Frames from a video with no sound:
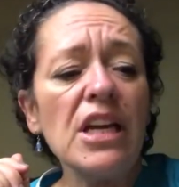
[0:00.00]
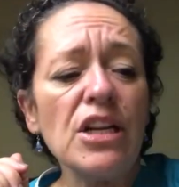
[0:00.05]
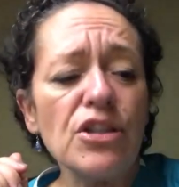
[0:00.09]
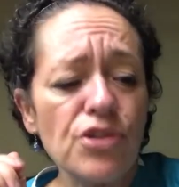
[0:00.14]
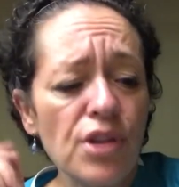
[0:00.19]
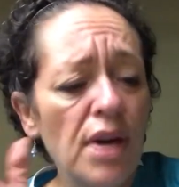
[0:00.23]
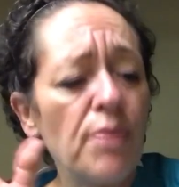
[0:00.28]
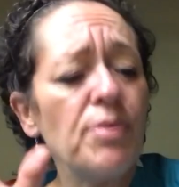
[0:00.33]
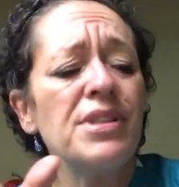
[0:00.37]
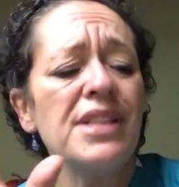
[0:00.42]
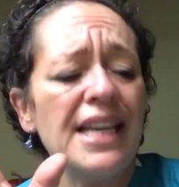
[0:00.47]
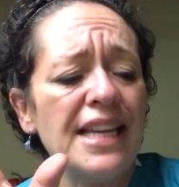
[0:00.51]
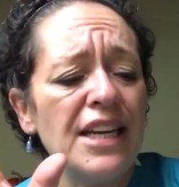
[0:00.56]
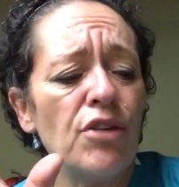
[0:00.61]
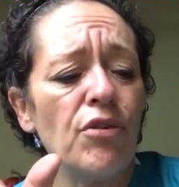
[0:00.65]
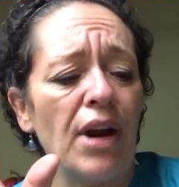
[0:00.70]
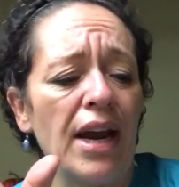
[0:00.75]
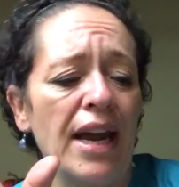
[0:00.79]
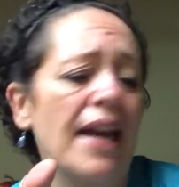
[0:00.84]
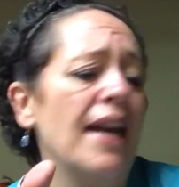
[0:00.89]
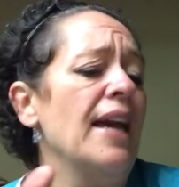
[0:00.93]
So that was Lady
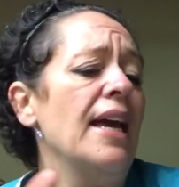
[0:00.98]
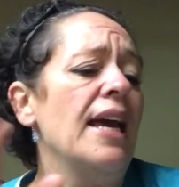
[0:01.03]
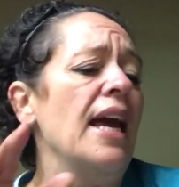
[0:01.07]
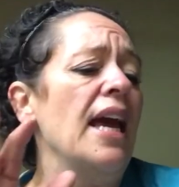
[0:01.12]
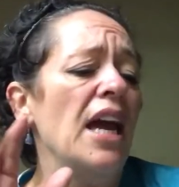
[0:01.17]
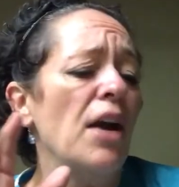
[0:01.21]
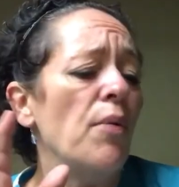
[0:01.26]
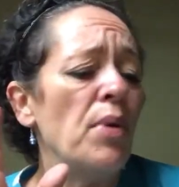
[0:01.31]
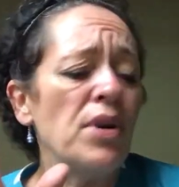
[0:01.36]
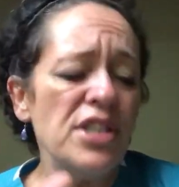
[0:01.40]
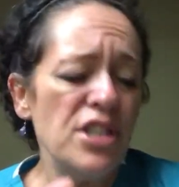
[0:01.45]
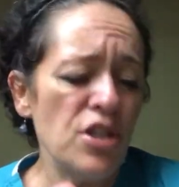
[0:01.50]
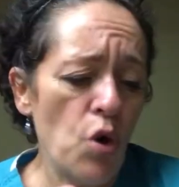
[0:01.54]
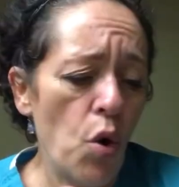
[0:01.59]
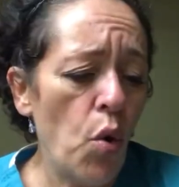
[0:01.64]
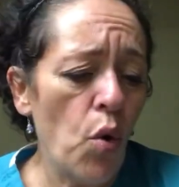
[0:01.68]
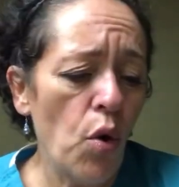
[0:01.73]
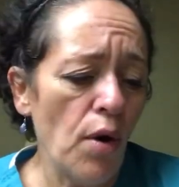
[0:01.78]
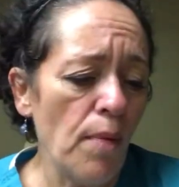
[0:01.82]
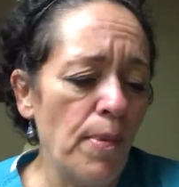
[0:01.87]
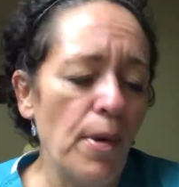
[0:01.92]
Grey. It wasn't
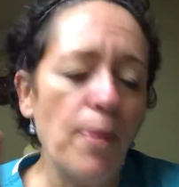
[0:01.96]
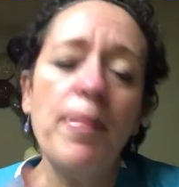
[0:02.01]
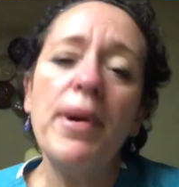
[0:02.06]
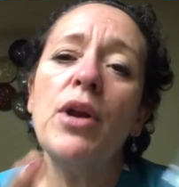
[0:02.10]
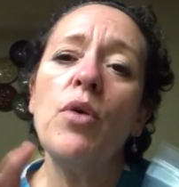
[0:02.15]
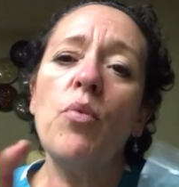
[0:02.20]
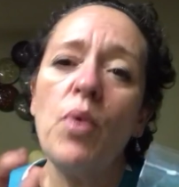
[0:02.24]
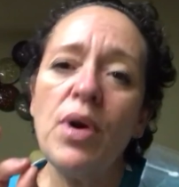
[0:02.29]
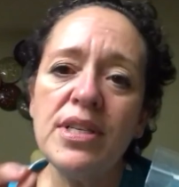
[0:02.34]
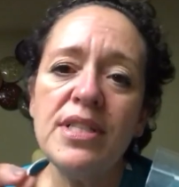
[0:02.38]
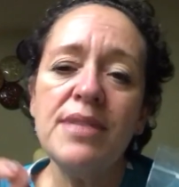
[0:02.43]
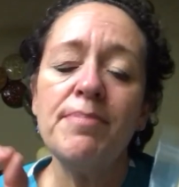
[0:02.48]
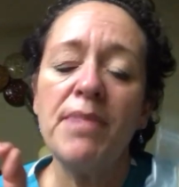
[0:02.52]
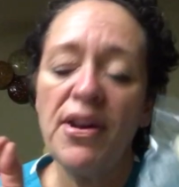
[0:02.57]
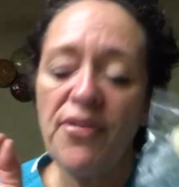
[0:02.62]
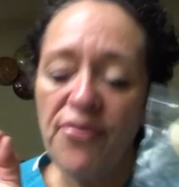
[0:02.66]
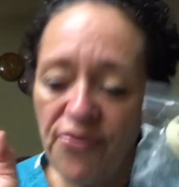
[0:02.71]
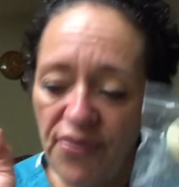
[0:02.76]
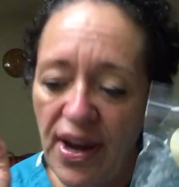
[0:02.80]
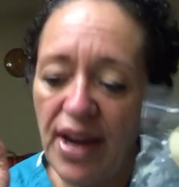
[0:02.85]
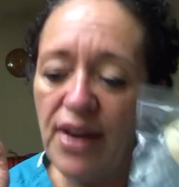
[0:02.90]
horrible, but it wasn't my
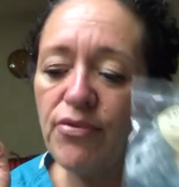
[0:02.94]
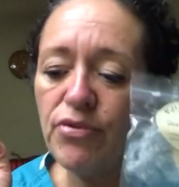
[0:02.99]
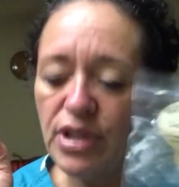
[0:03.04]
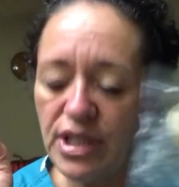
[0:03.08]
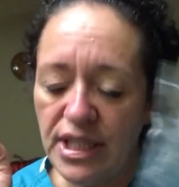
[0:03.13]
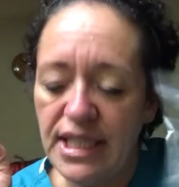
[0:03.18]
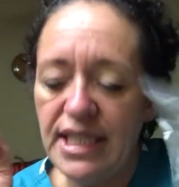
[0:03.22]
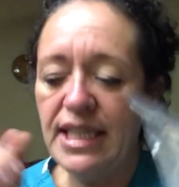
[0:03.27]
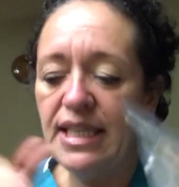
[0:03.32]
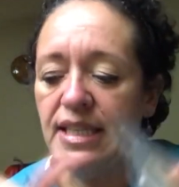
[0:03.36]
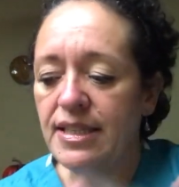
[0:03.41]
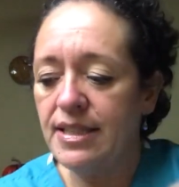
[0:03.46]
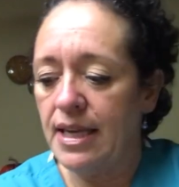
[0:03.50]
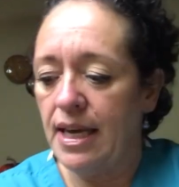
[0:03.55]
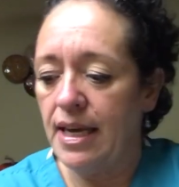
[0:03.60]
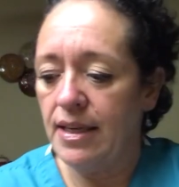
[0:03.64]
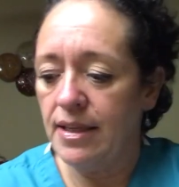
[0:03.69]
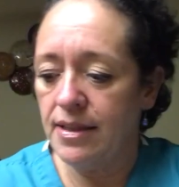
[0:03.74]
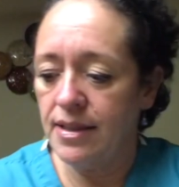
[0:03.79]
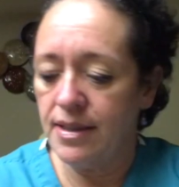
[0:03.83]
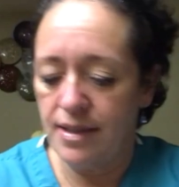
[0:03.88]
favorite tea
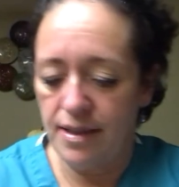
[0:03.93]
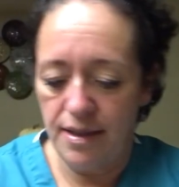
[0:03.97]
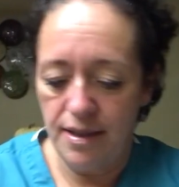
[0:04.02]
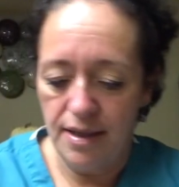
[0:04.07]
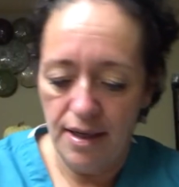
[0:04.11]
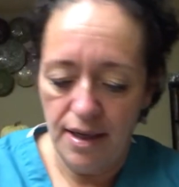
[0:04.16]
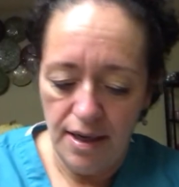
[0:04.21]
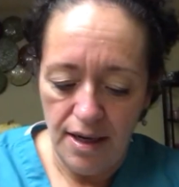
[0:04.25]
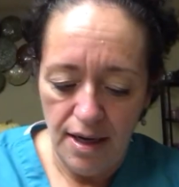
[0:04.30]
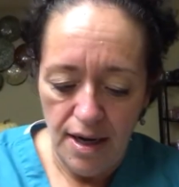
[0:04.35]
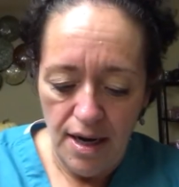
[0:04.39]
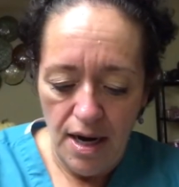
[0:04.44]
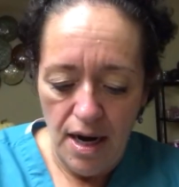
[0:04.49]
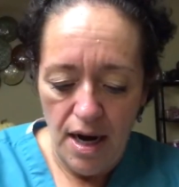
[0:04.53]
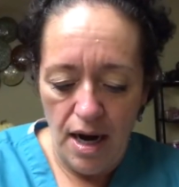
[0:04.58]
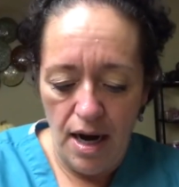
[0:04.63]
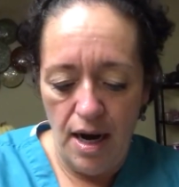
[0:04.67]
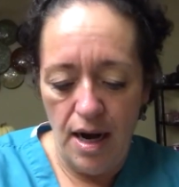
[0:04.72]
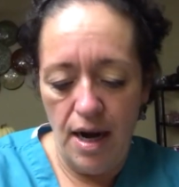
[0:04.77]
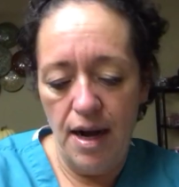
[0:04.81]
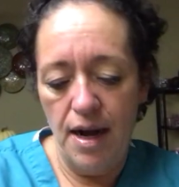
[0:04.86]
scent.
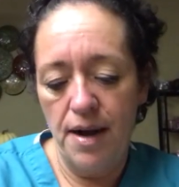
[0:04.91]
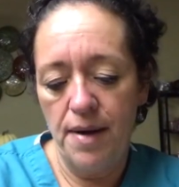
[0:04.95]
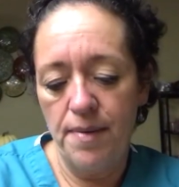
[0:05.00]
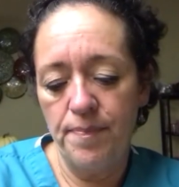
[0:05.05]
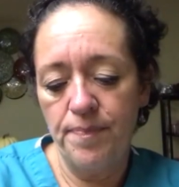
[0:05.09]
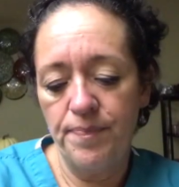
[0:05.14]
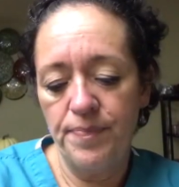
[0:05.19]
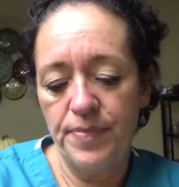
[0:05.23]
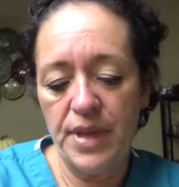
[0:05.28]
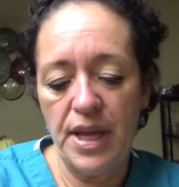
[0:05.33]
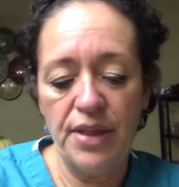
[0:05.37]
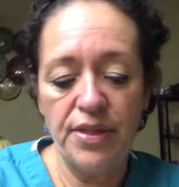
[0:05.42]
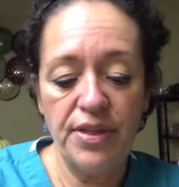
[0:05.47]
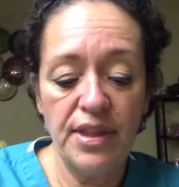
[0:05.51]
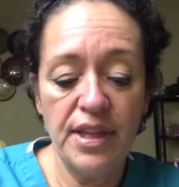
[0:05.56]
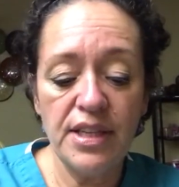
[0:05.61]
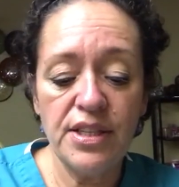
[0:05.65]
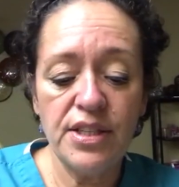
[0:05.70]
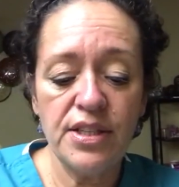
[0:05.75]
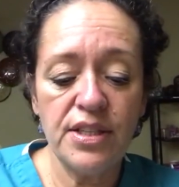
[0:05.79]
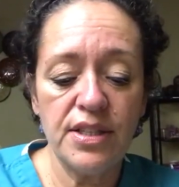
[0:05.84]

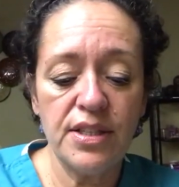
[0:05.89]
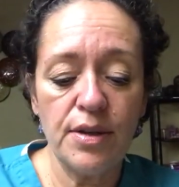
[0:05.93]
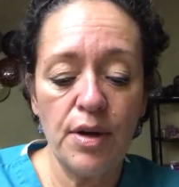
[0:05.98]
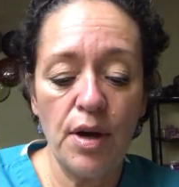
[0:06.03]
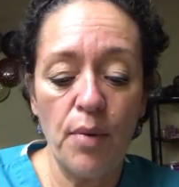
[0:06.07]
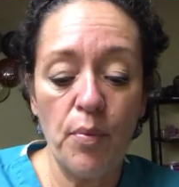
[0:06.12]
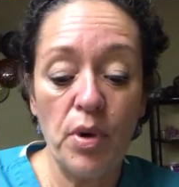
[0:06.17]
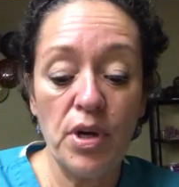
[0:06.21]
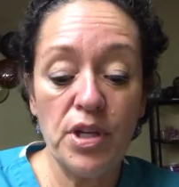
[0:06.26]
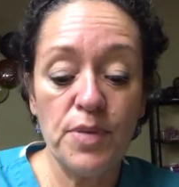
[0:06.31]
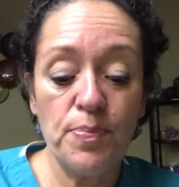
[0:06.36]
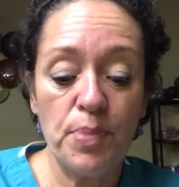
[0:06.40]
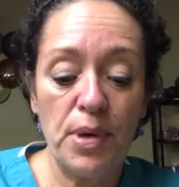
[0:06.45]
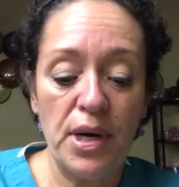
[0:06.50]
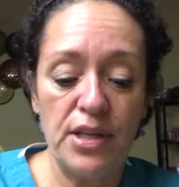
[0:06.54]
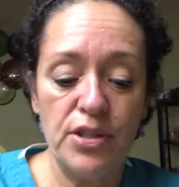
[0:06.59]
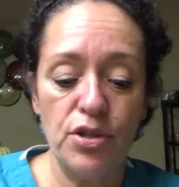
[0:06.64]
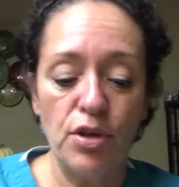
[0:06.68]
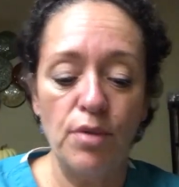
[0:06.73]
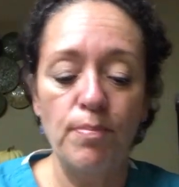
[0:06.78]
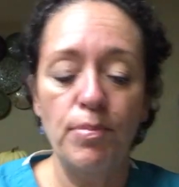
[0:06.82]
This was
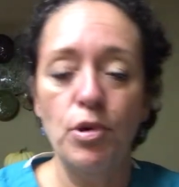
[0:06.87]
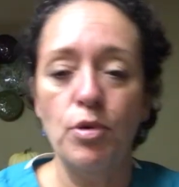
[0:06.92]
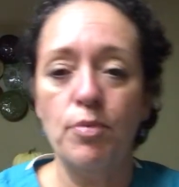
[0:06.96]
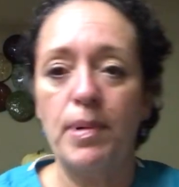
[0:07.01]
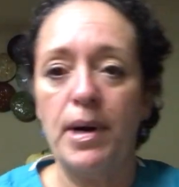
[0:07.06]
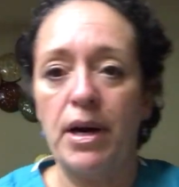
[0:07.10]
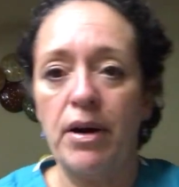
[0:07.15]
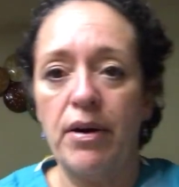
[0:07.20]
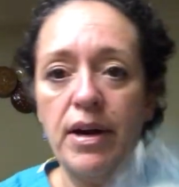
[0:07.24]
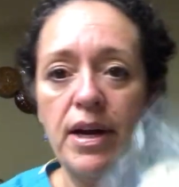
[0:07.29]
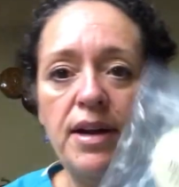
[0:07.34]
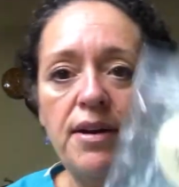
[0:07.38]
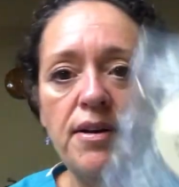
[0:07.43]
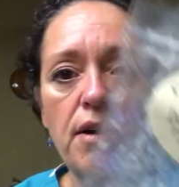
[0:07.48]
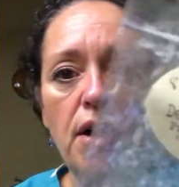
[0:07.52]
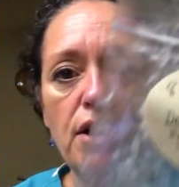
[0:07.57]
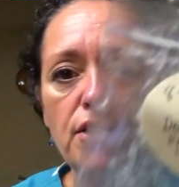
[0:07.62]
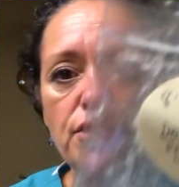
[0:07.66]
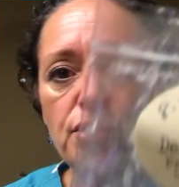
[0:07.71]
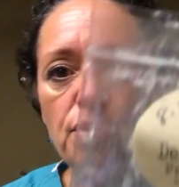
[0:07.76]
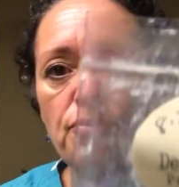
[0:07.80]
pretzel blueberry,
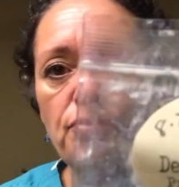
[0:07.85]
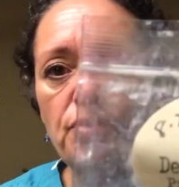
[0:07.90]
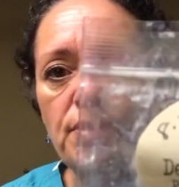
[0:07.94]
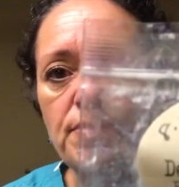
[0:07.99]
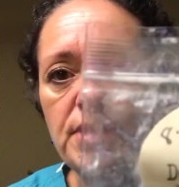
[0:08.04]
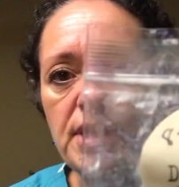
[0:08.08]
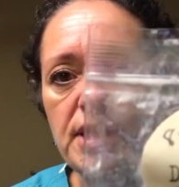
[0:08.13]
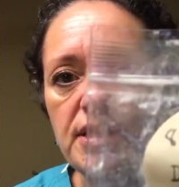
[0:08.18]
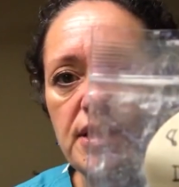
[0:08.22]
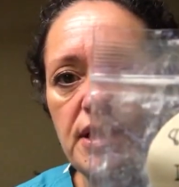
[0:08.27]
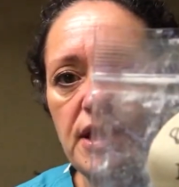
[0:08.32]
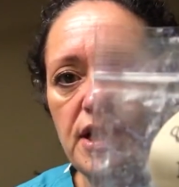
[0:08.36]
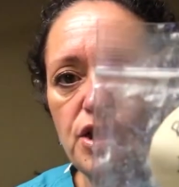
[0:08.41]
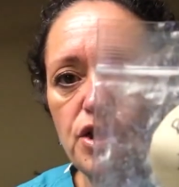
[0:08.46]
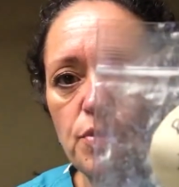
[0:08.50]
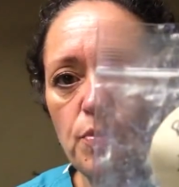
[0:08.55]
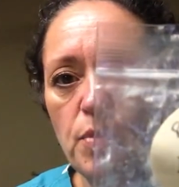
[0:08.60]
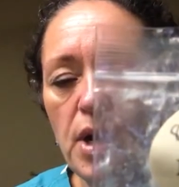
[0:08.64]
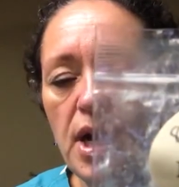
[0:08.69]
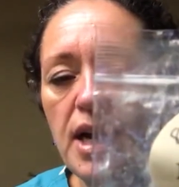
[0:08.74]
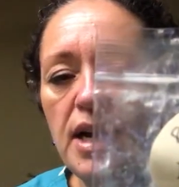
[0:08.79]
also from
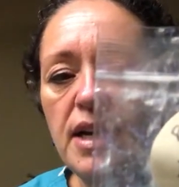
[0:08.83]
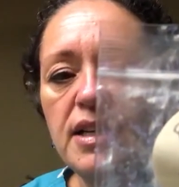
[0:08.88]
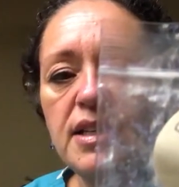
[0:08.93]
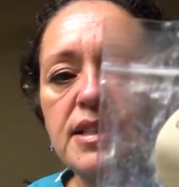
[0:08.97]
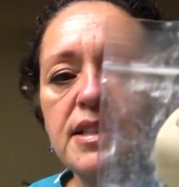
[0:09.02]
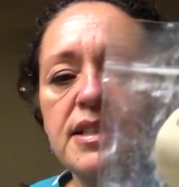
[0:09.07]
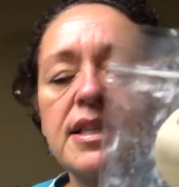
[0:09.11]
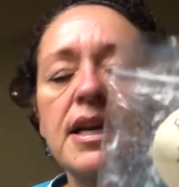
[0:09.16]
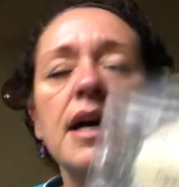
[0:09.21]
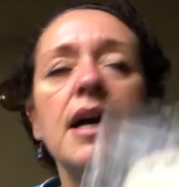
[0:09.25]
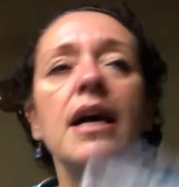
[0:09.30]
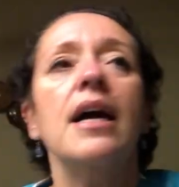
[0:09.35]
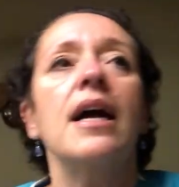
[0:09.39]
Destination Wax.